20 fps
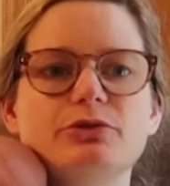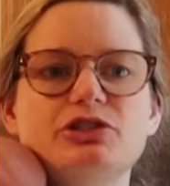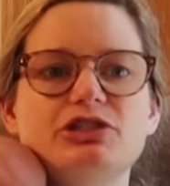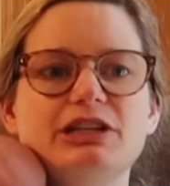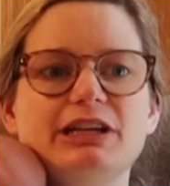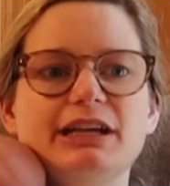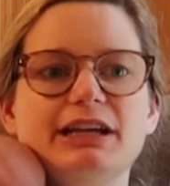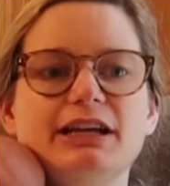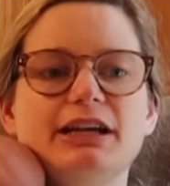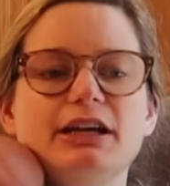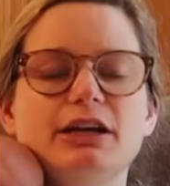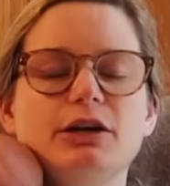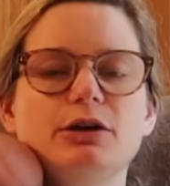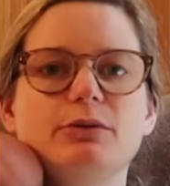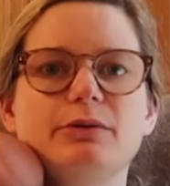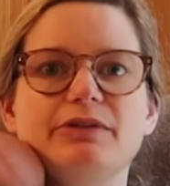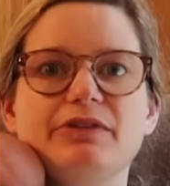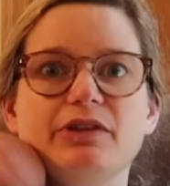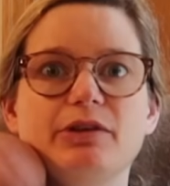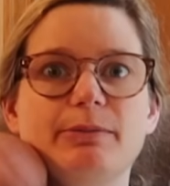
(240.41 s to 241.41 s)
she
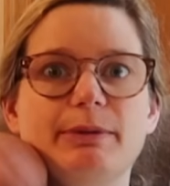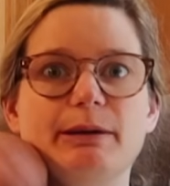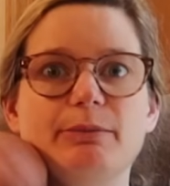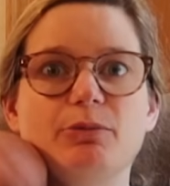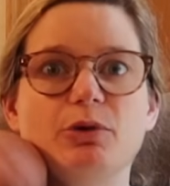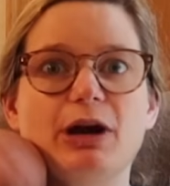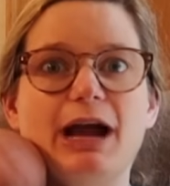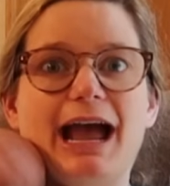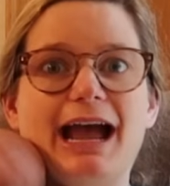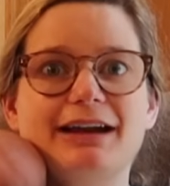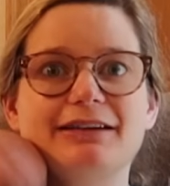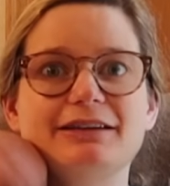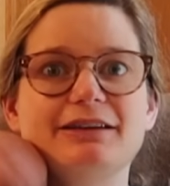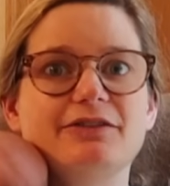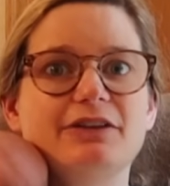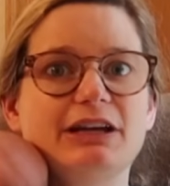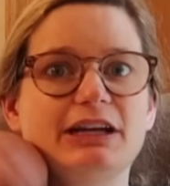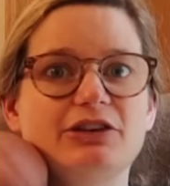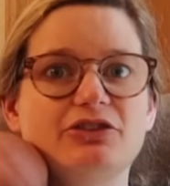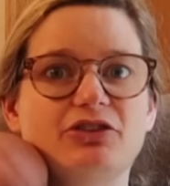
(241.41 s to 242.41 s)
was a little bit more
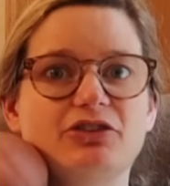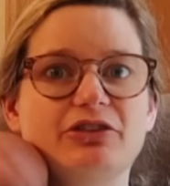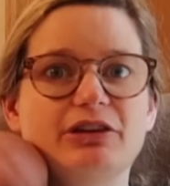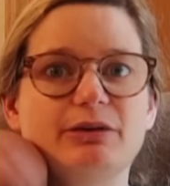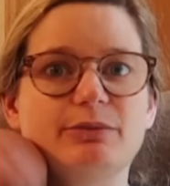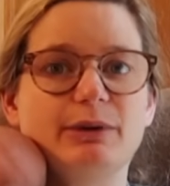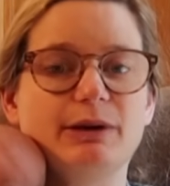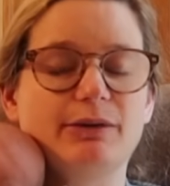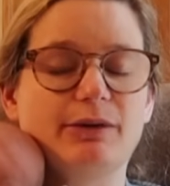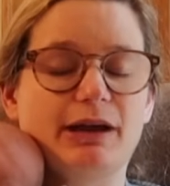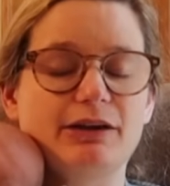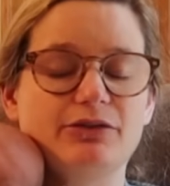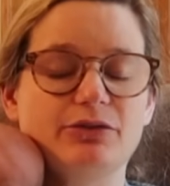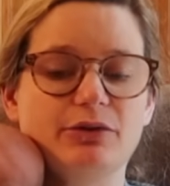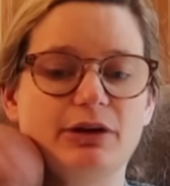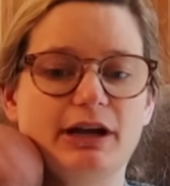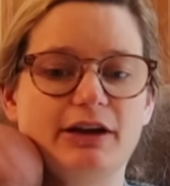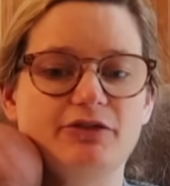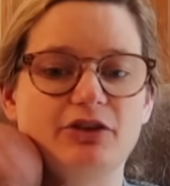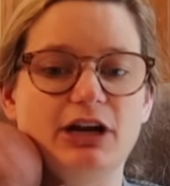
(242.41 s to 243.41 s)
active and interested when we got to the
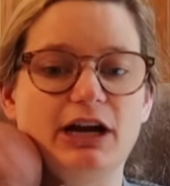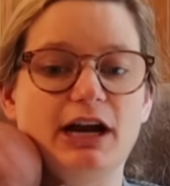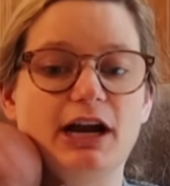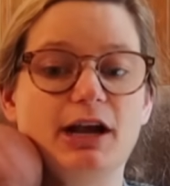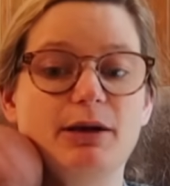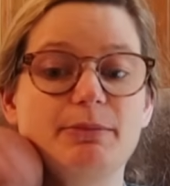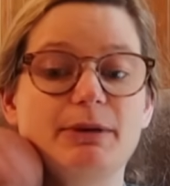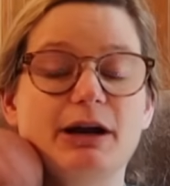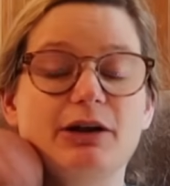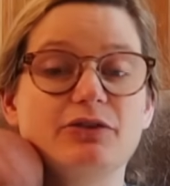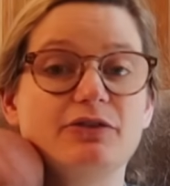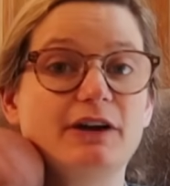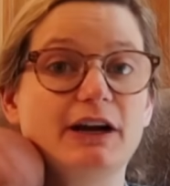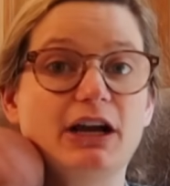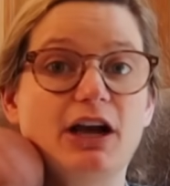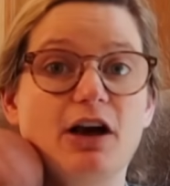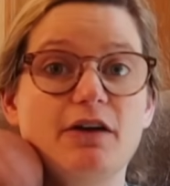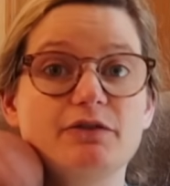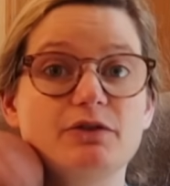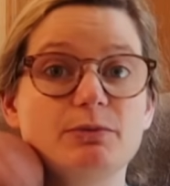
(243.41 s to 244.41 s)
recovery area. But I was very
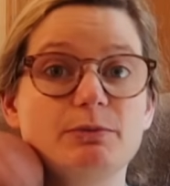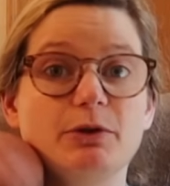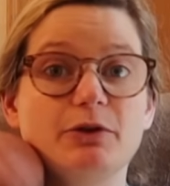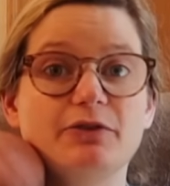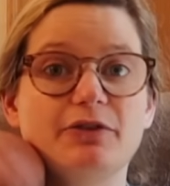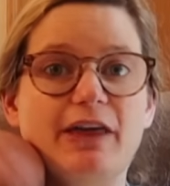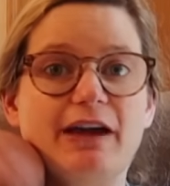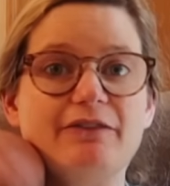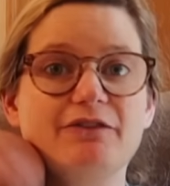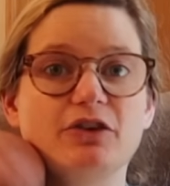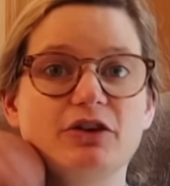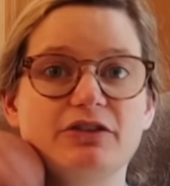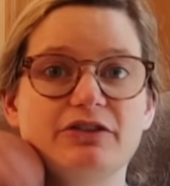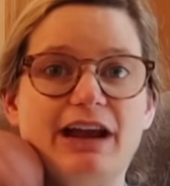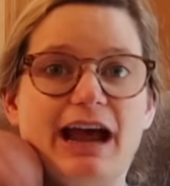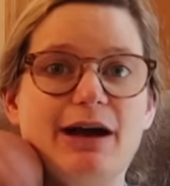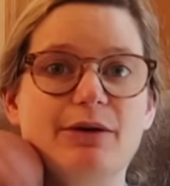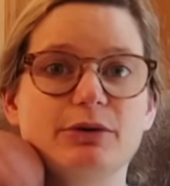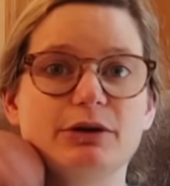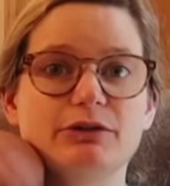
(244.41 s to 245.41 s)
comfortable for that first
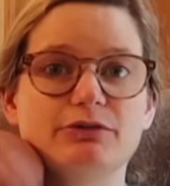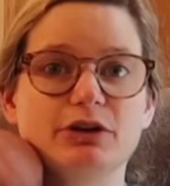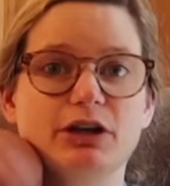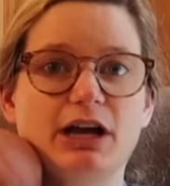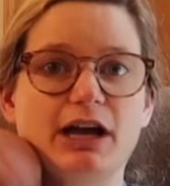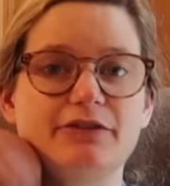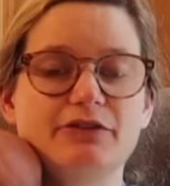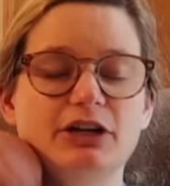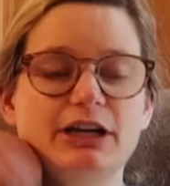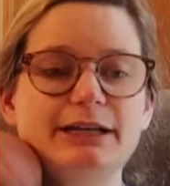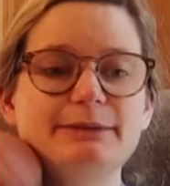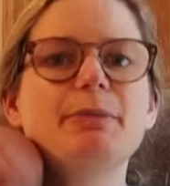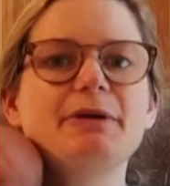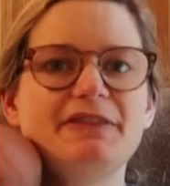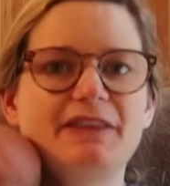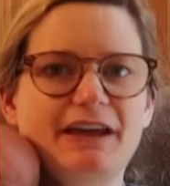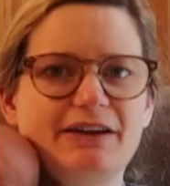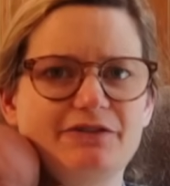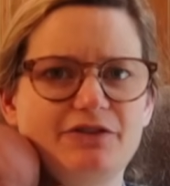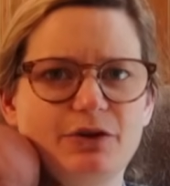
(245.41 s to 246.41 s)
hour in recovery.
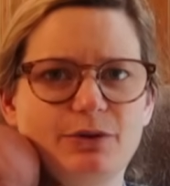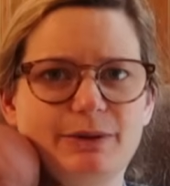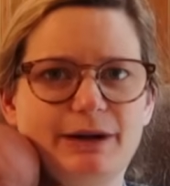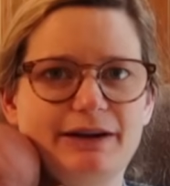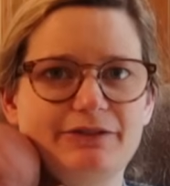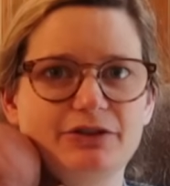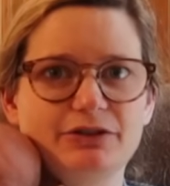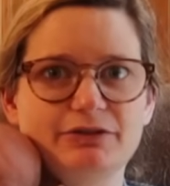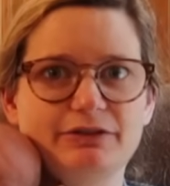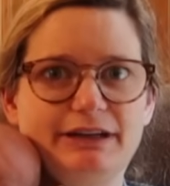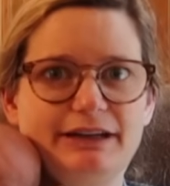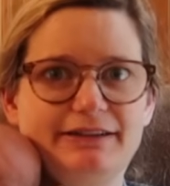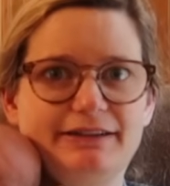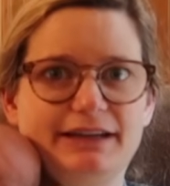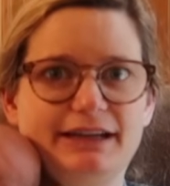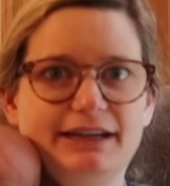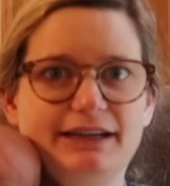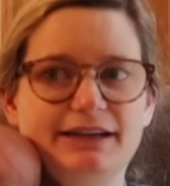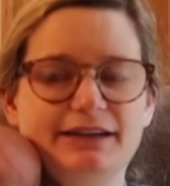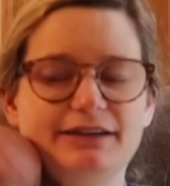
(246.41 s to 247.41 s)
But then for whatever
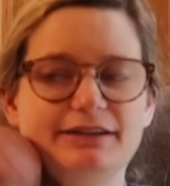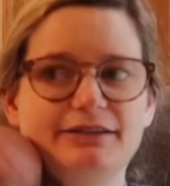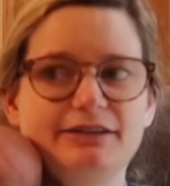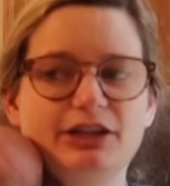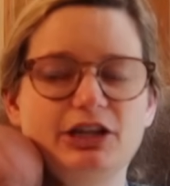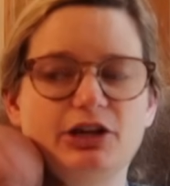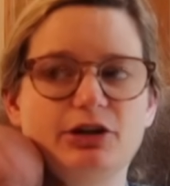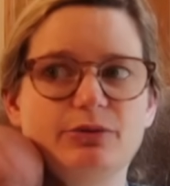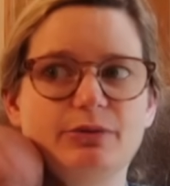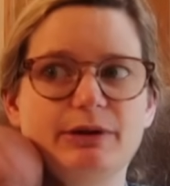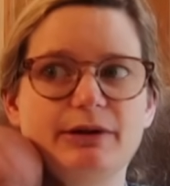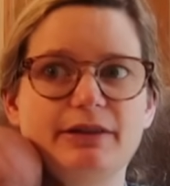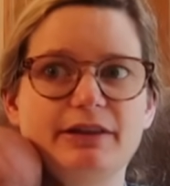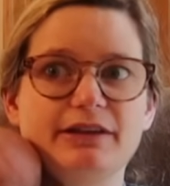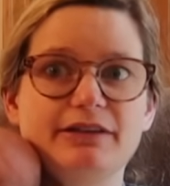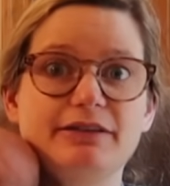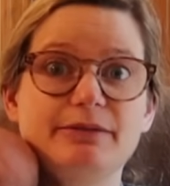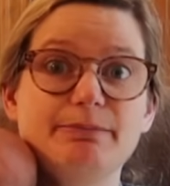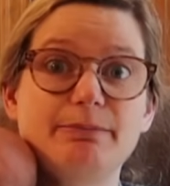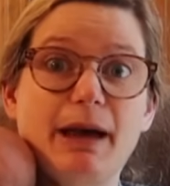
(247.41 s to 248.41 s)
reason, when
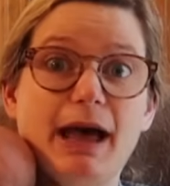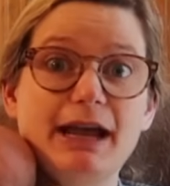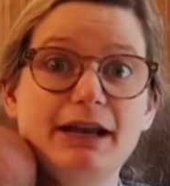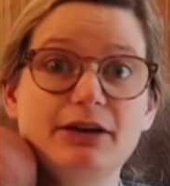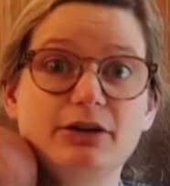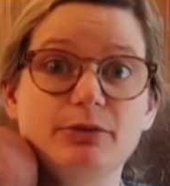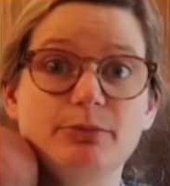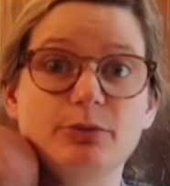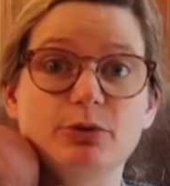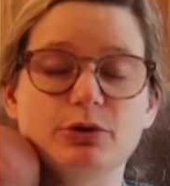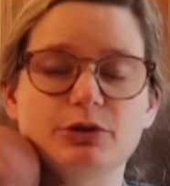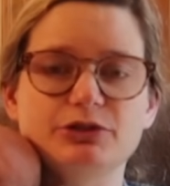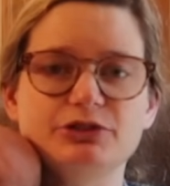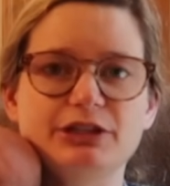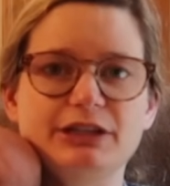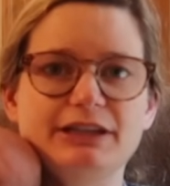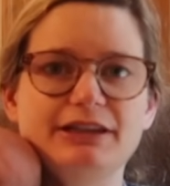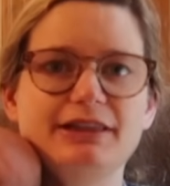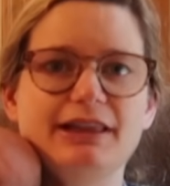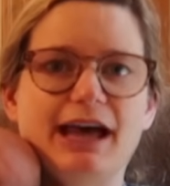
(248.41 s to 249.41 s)
the spinal
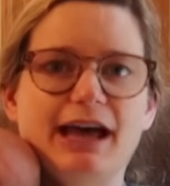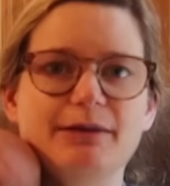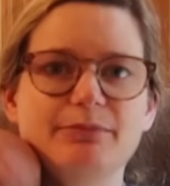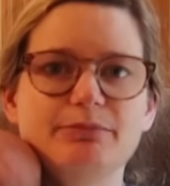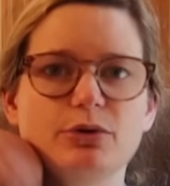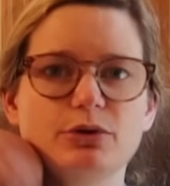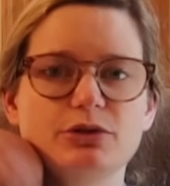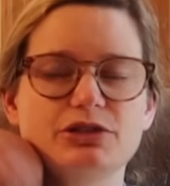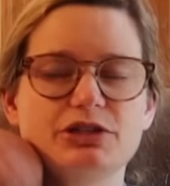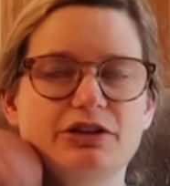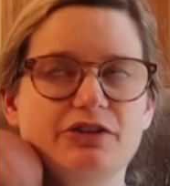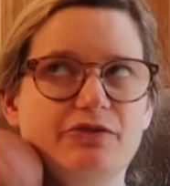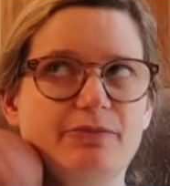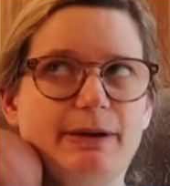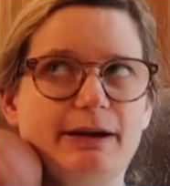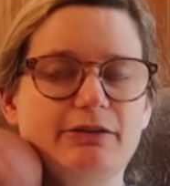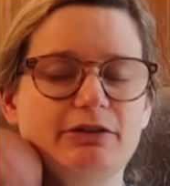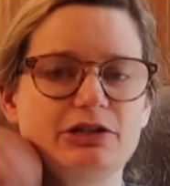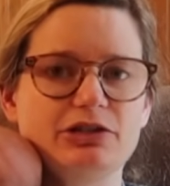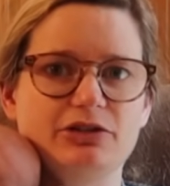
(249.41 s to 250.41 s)
portion, that portion of
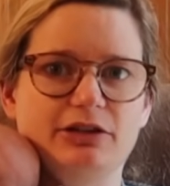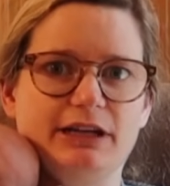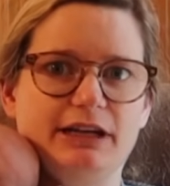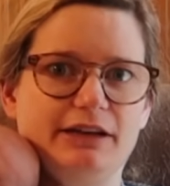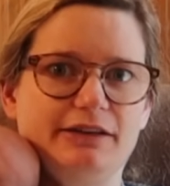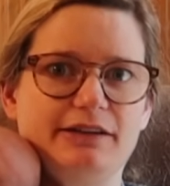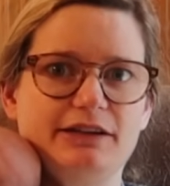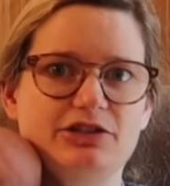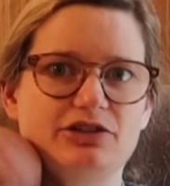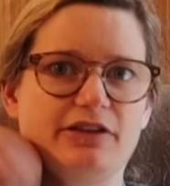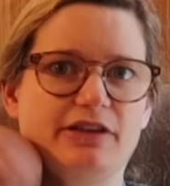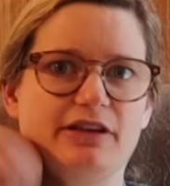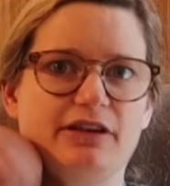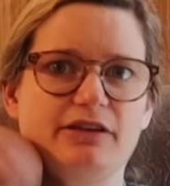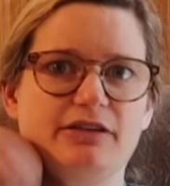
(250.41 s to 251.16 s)
my regional anesthesia that